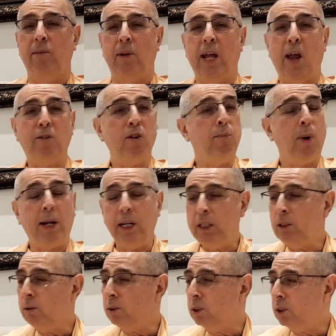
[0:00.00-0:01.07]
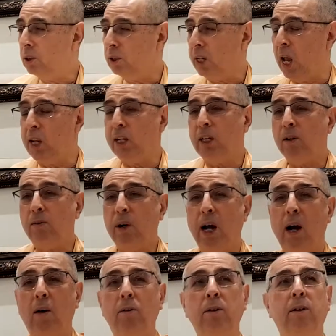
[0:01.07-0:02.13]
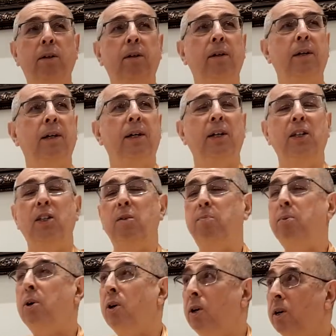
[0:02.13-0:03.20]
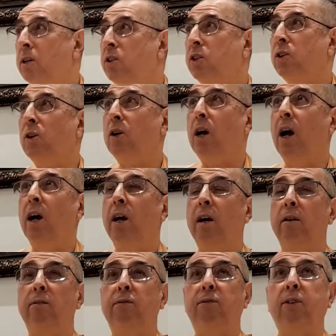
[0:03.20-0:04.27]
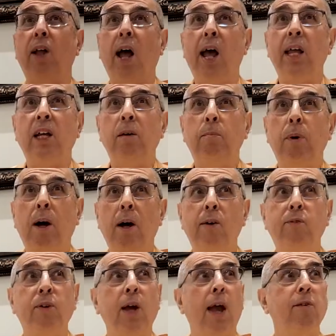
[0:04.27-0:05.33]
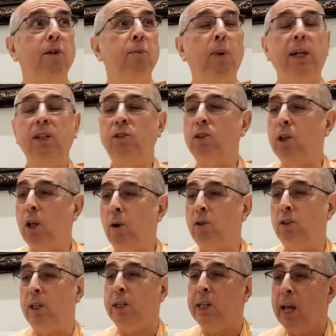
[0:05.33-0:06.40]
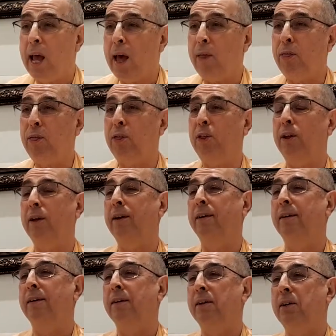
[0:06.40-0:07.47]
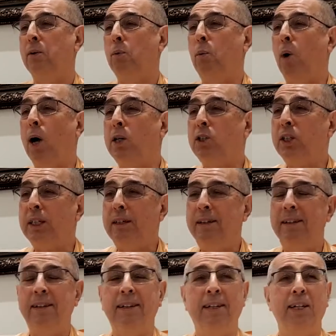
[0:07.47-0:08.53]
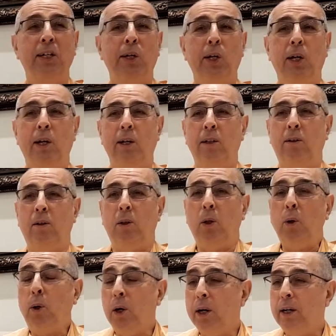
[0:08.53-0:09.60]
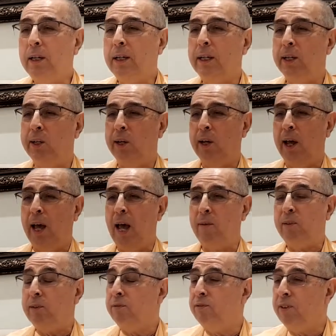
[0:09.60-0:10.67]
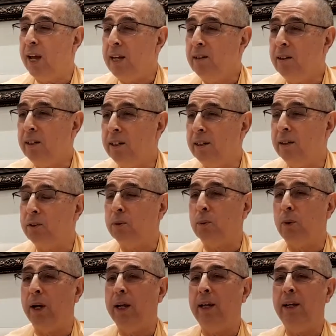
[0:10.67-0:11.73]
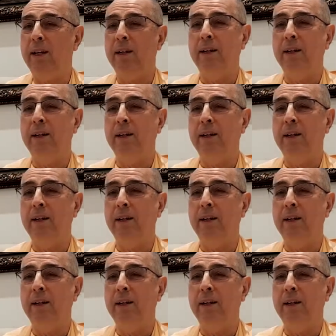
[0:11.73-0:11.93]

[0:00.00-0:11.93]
everybody's standing around, the birds are flying above, everybody's close to death, watching the Lord having fainted in this way.